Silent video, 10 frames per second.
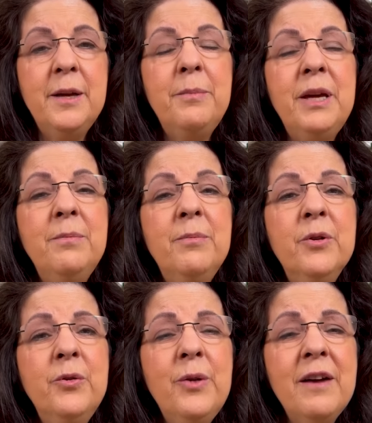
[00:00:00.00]
People
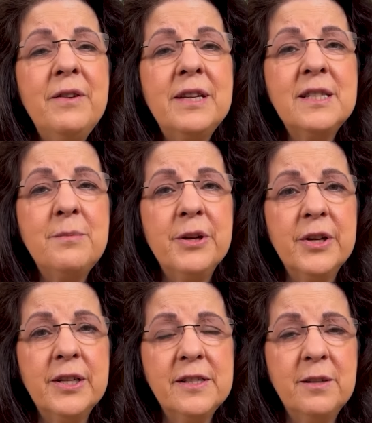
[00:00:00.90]
who have
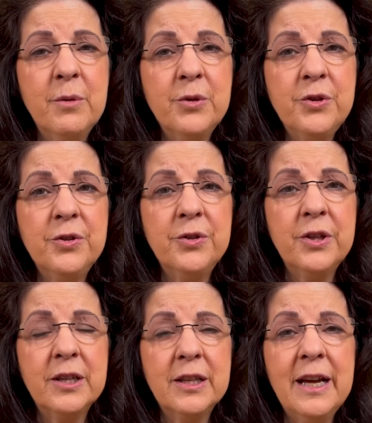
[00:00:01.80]
experienced emotional
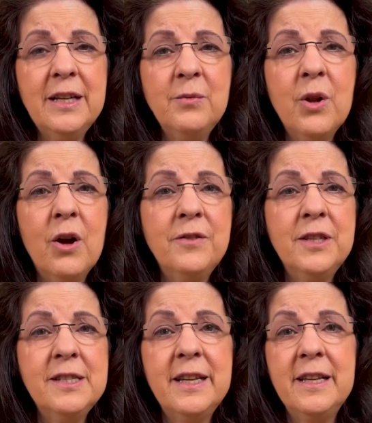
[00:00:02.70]
neglect will
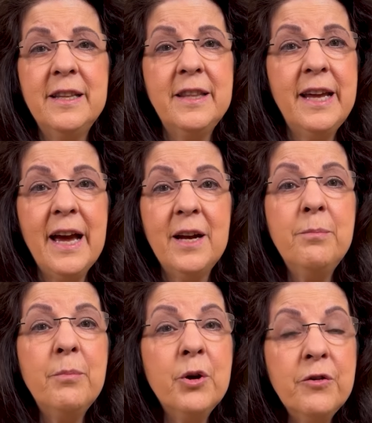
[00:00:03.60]
often say that they had a
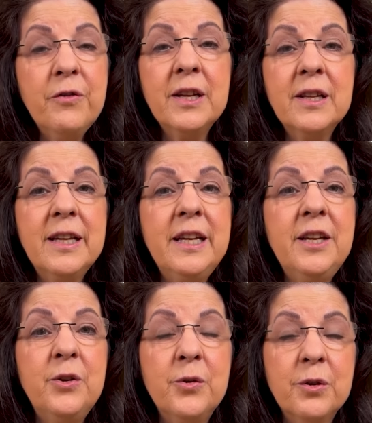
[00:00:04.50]
perfectly
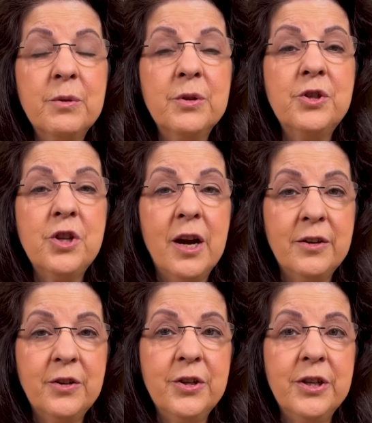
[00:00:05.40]
normal
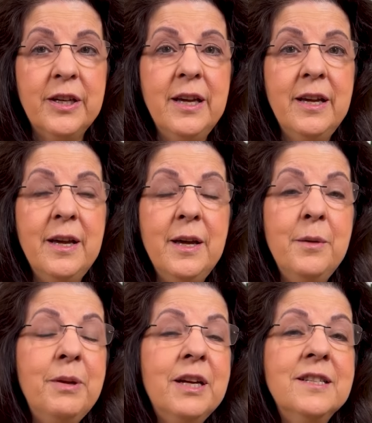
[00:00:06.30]
childhood
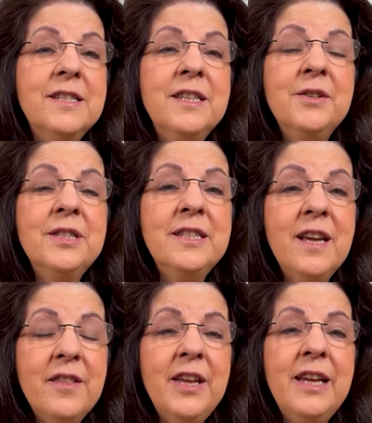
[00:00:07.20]
because there is
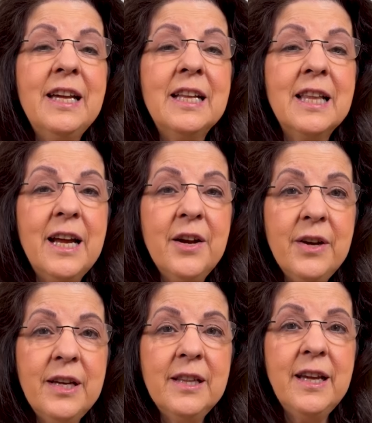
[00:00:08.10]
nothing
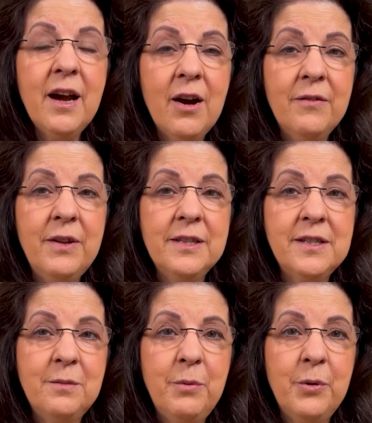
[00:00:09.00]
glaringly obvious
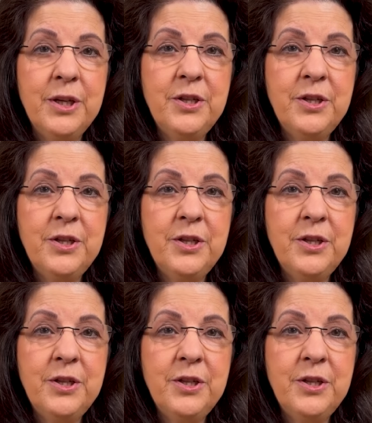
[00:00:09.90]
to point